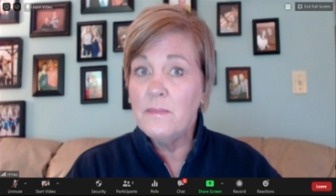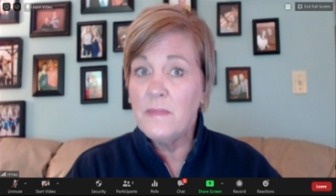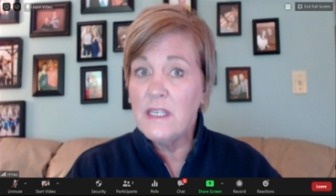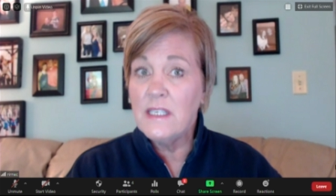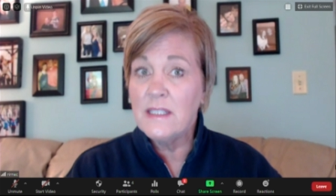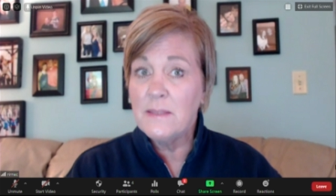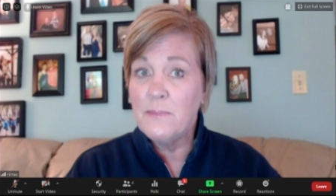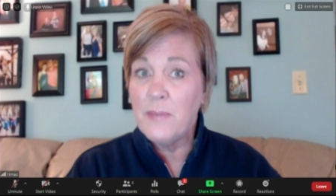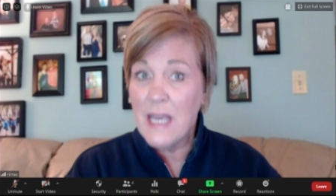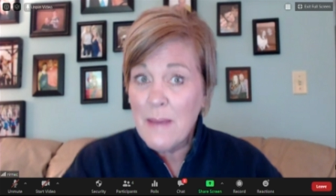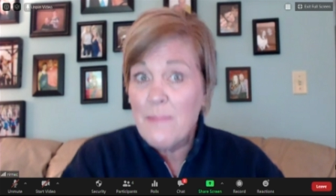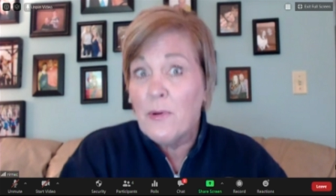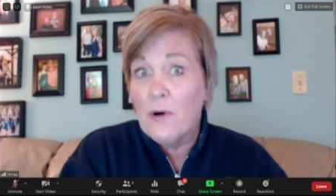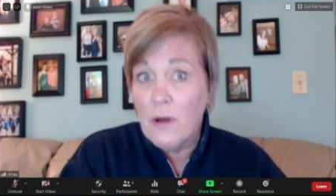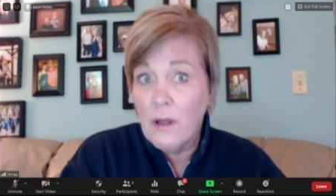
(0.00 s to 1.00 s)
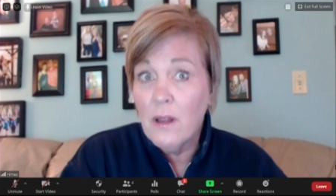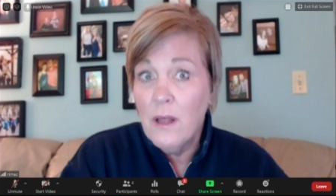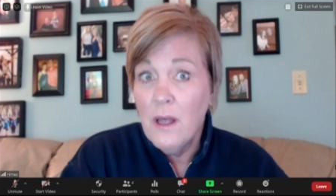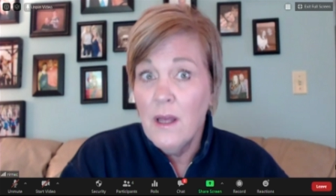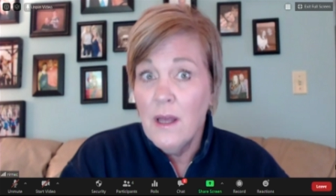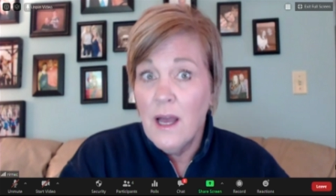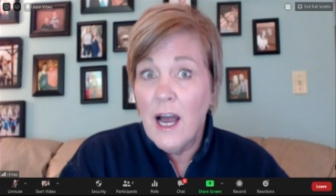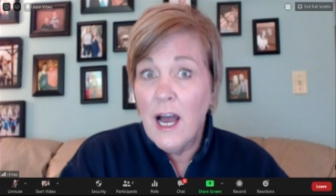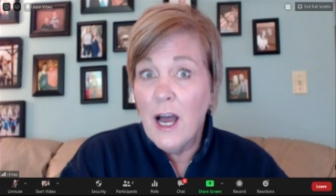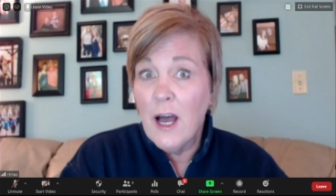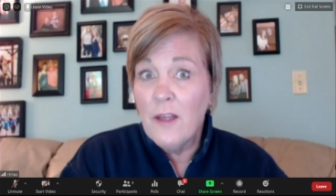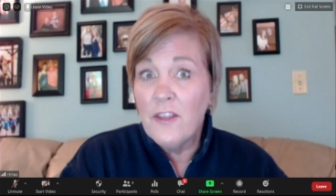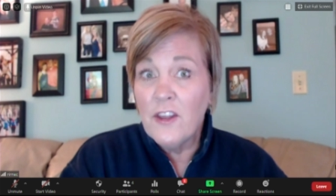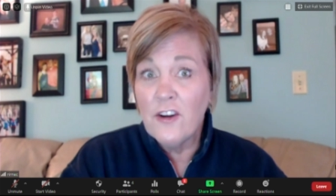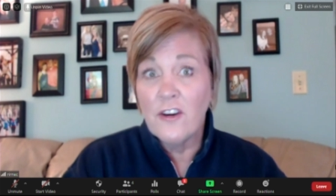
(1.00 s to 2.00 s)
these people uh,
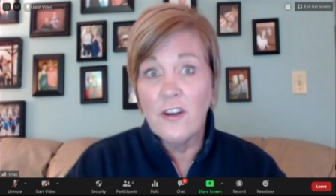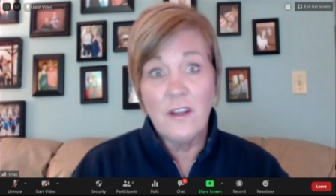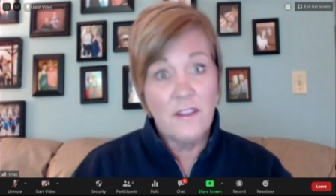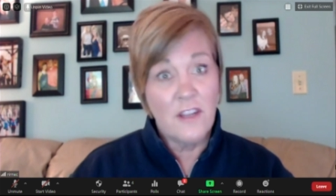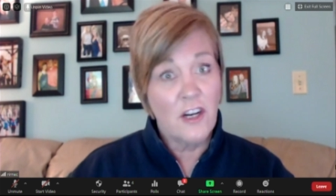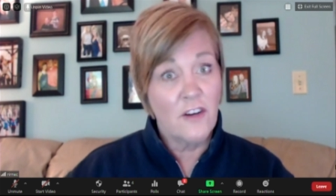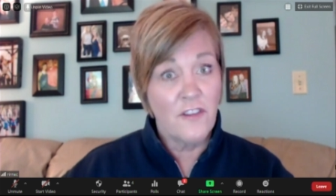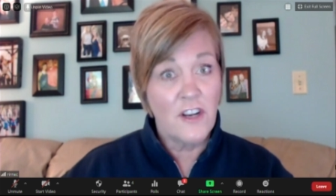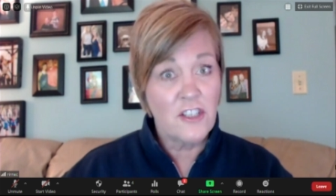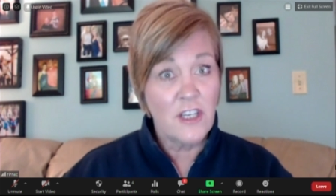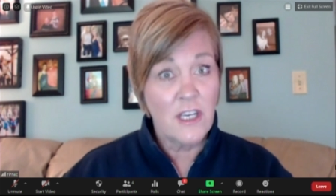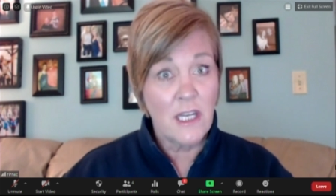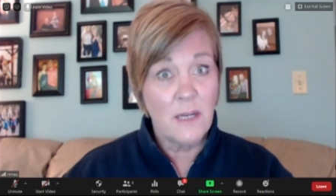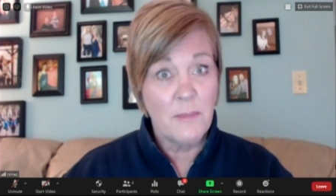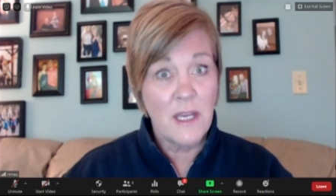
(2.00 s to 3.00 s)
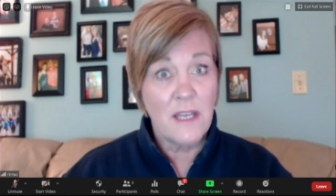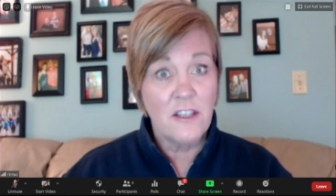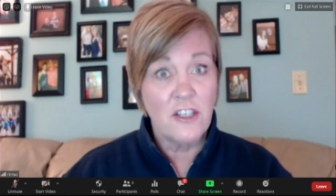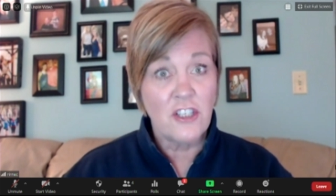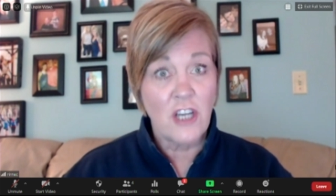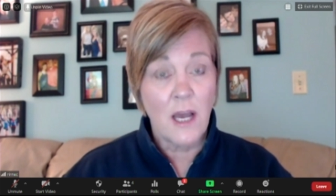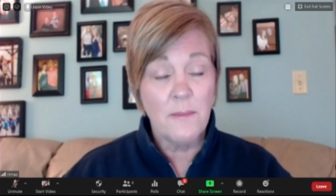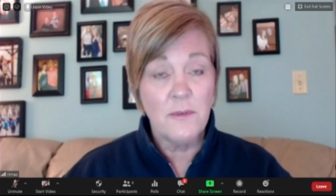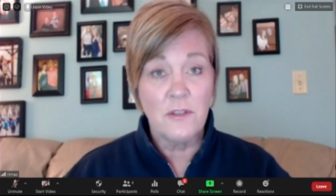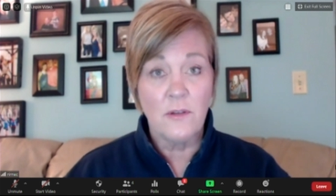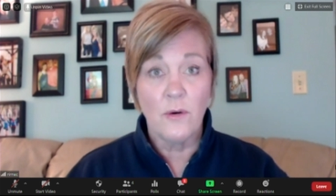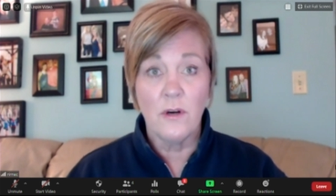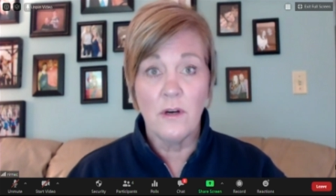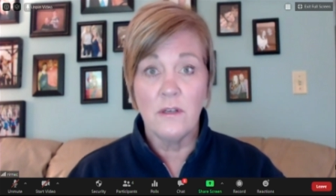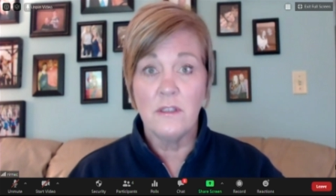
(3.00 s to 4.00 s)
that are that are eventually going to be in the job
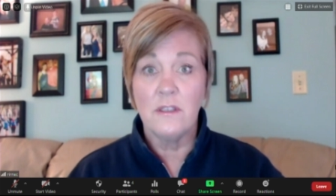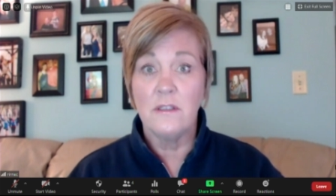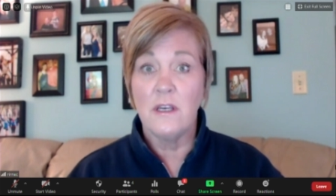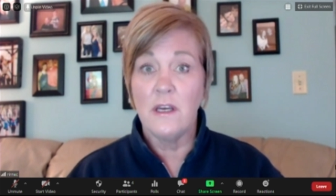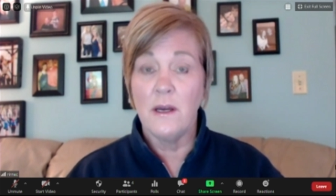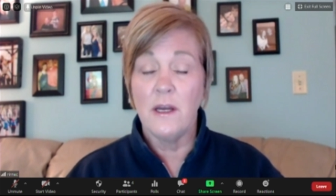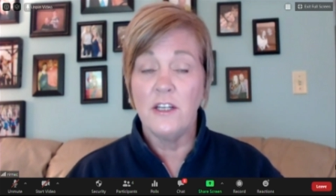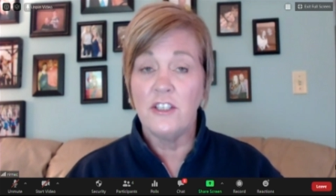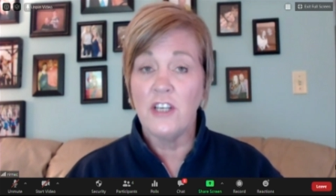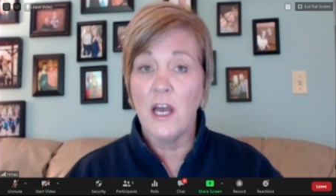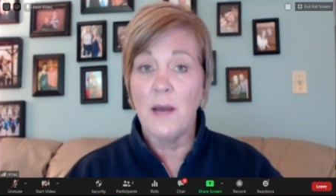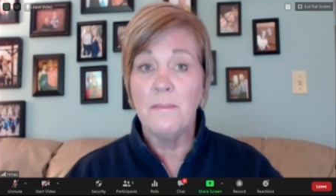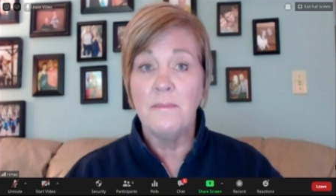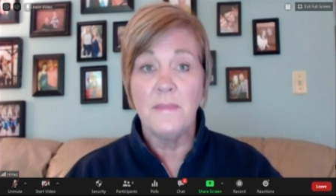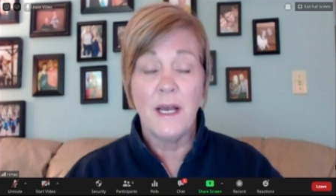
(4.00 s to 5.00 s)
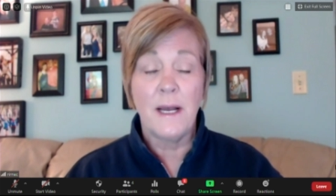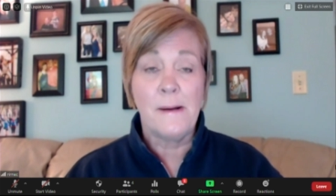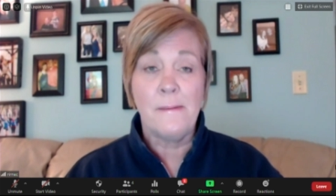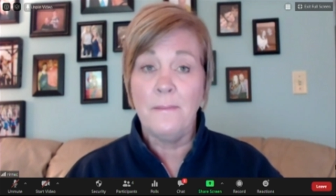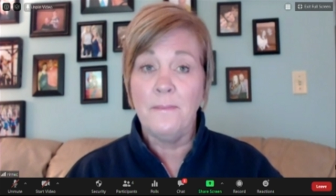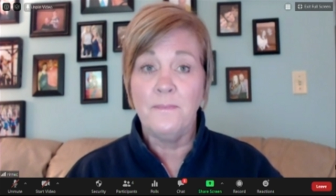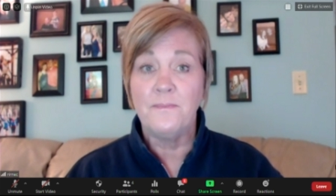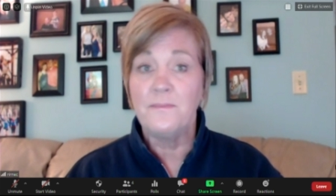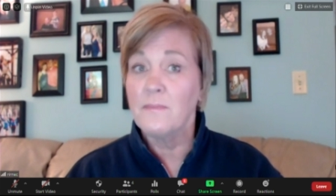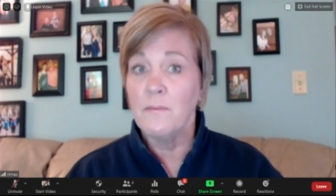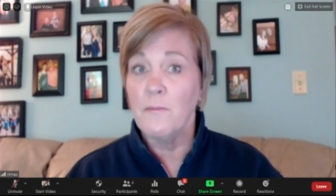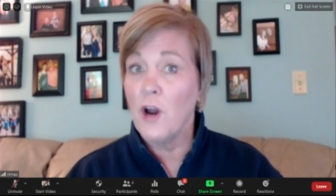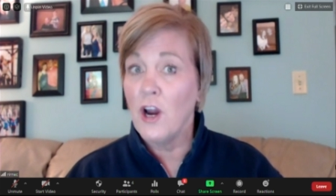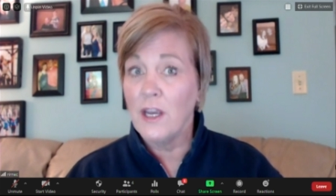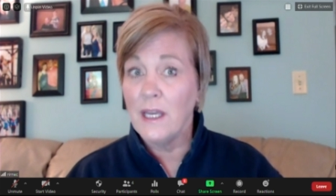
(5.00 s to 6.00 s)
source uh, job um,
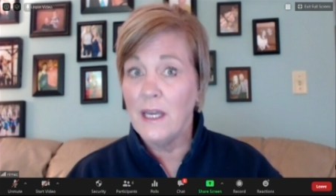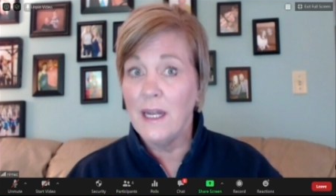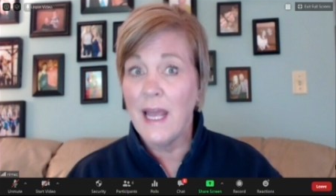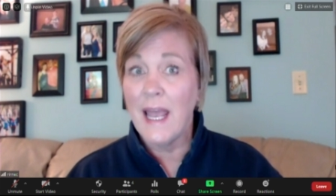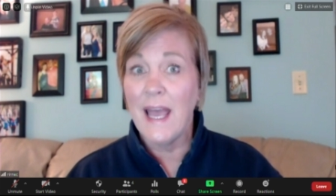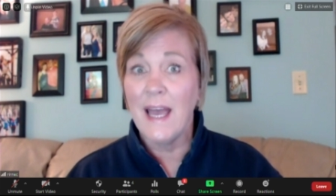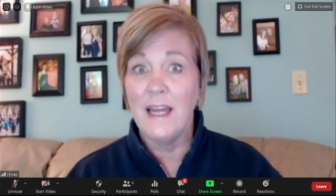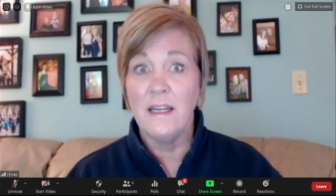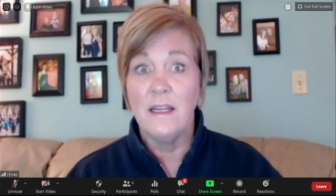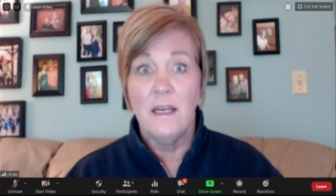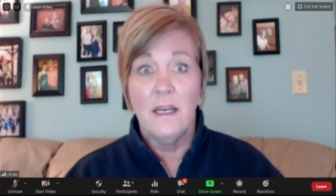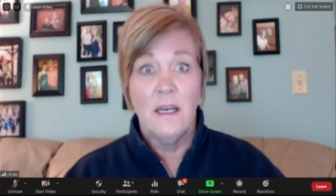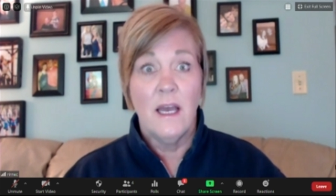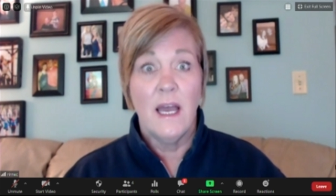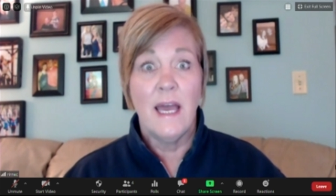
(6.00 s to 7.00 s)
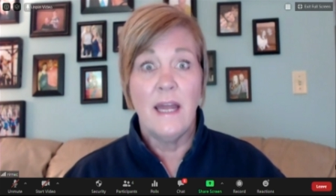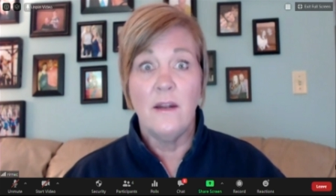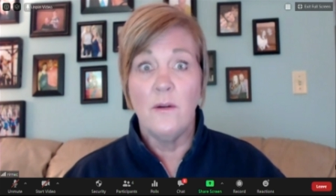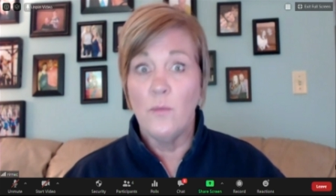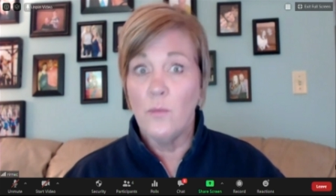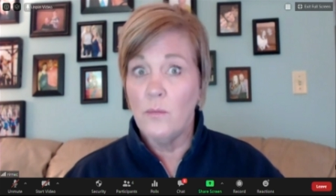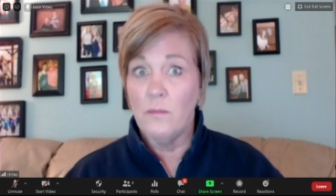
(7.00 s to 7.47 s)
market and and